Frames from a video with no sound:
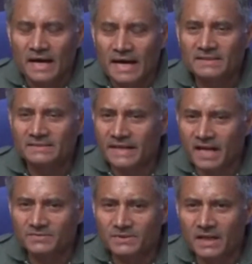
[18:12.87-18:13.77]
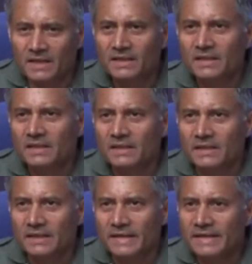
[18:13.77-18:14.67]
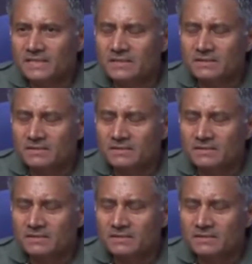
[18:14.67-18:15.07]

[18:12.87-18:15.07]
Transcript: and thereafter his